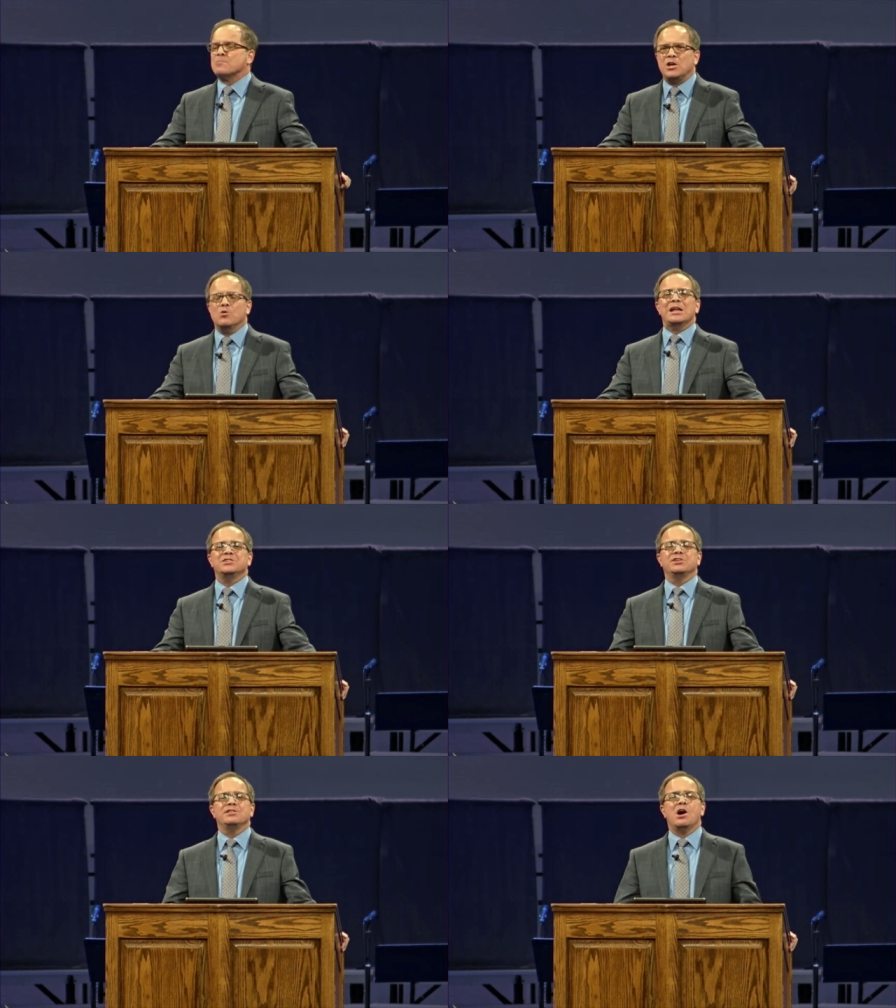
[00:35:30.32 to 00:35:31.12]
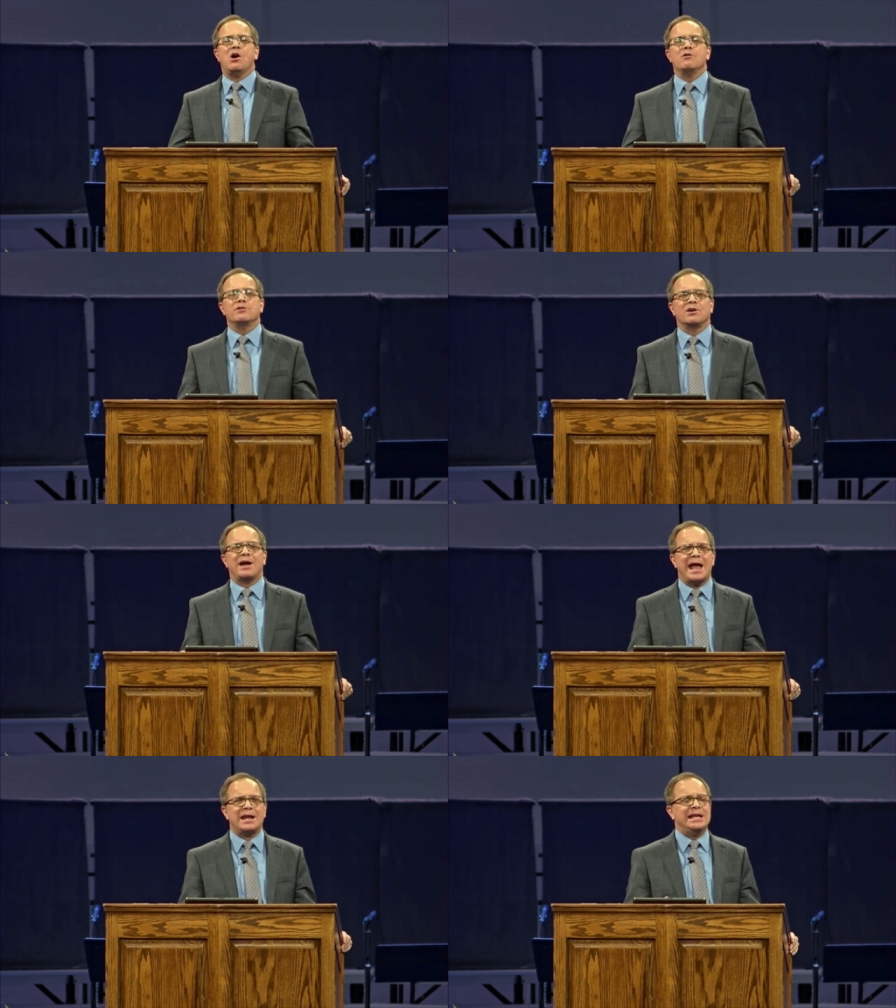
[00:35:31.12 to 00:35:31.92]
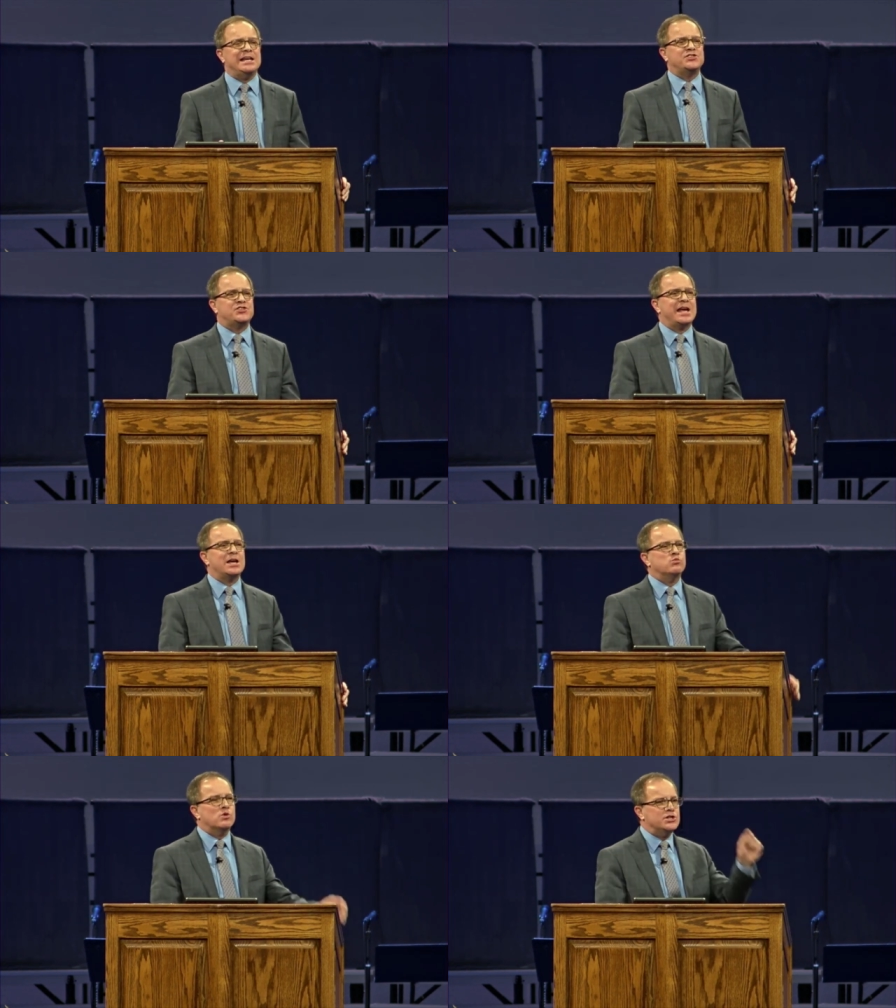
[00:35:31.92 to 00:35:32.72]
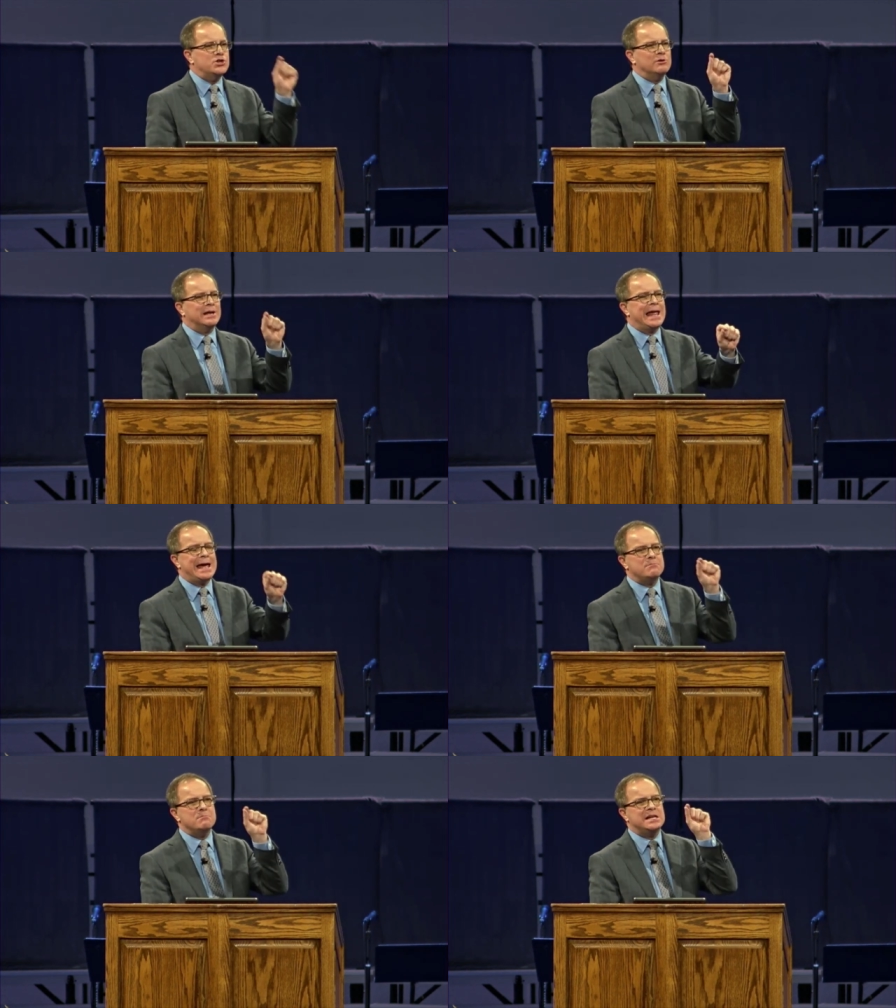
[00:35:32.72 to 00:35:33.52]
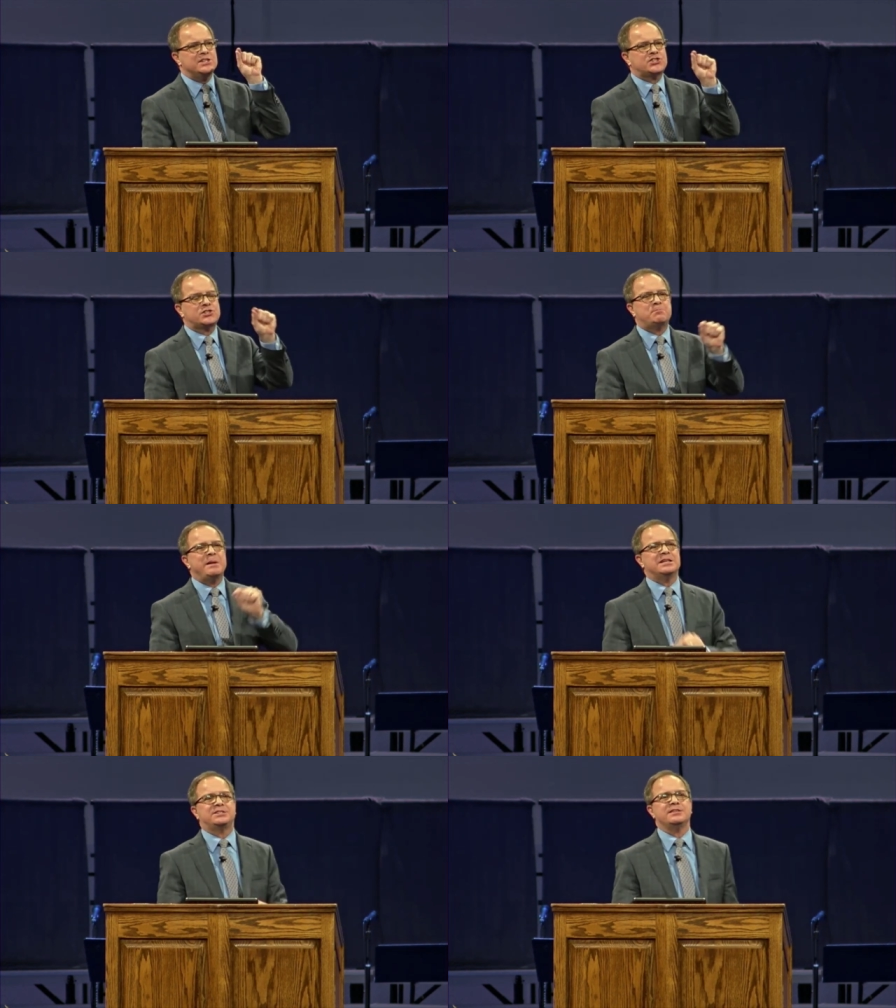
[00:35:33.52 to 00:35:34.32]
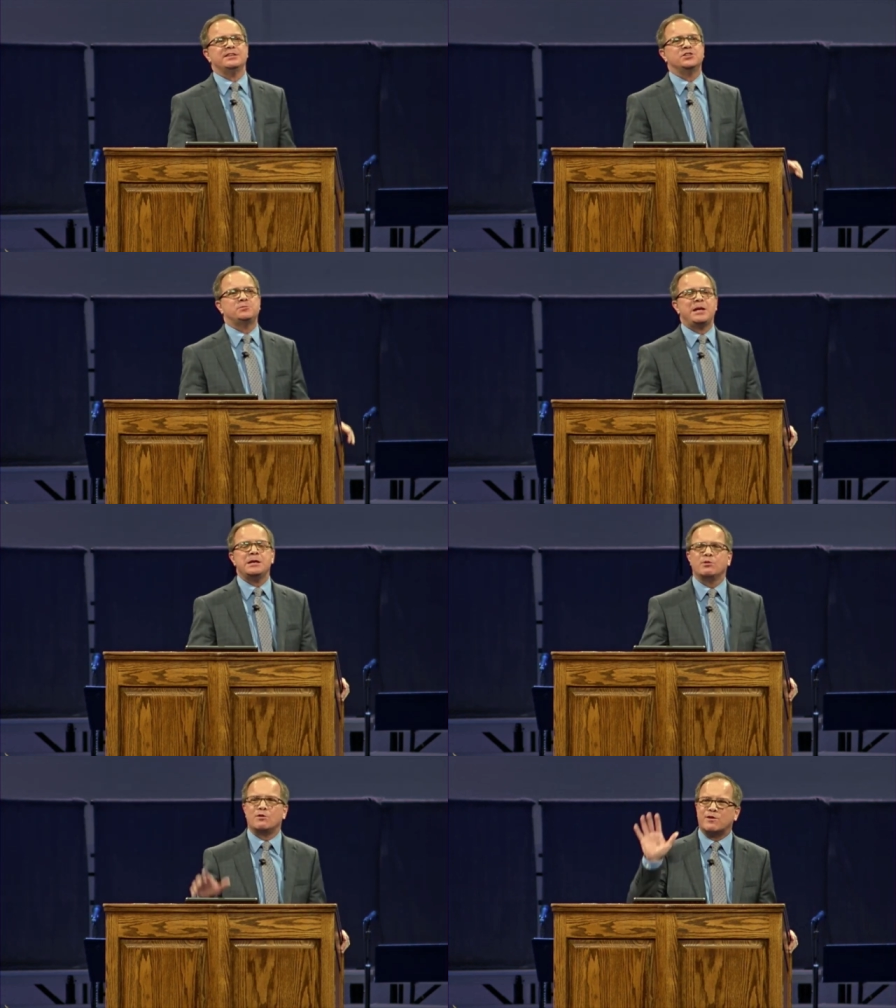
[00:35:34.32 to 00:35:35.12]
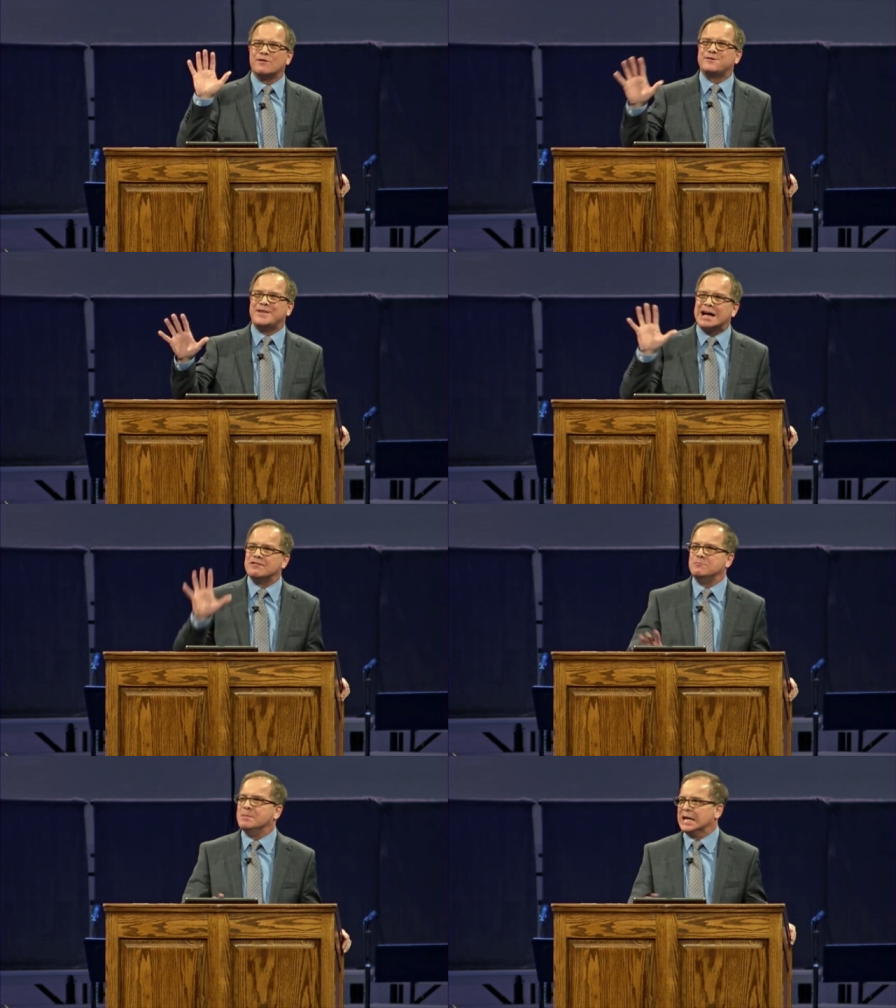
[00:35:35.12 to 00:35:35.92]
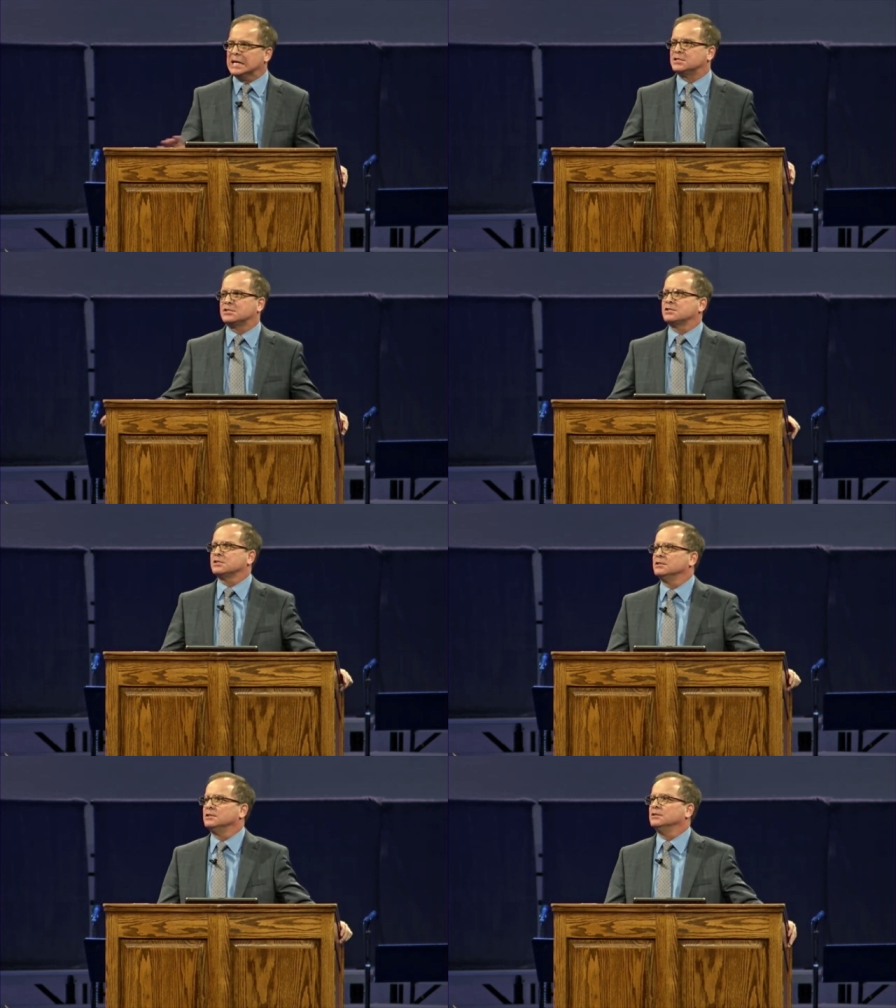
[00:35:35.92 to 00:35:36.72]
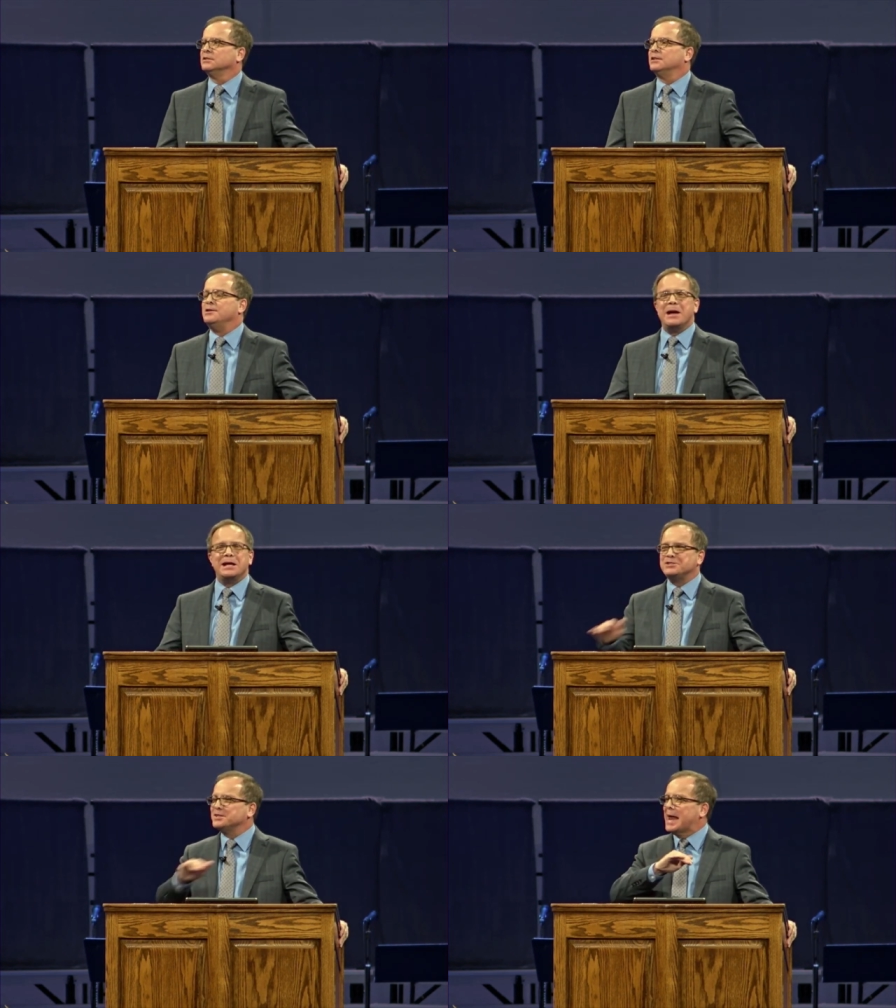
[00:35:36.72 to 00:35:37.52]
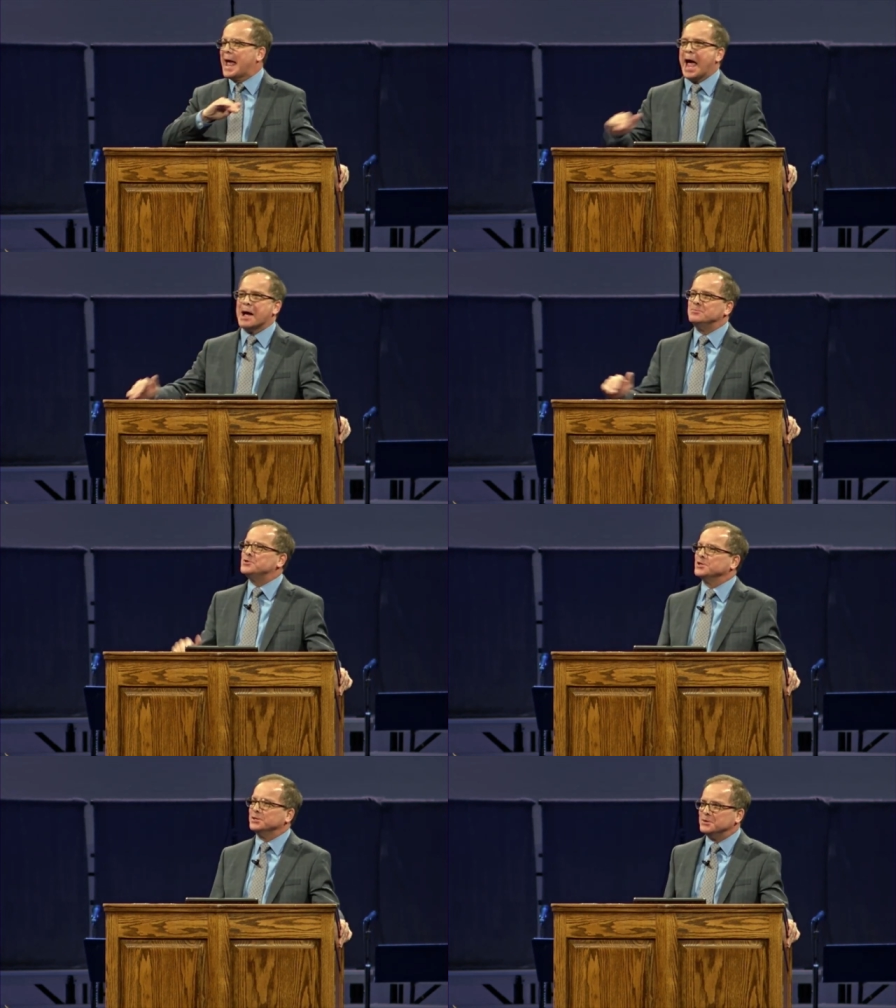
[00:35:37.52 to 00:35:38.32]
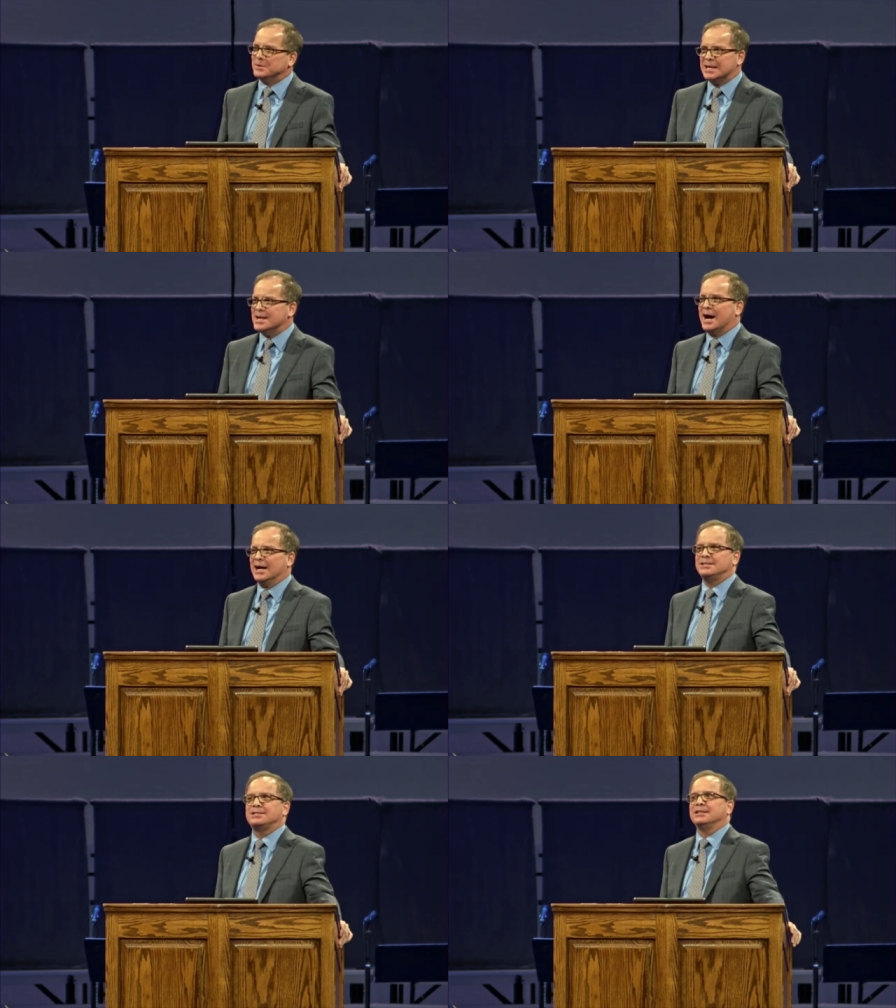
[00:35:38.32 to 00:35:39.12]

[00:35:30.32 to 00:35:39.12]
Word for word: He went to the owner and he said, Would you let me speak to these people for five minutes? The man said, Absolutely not.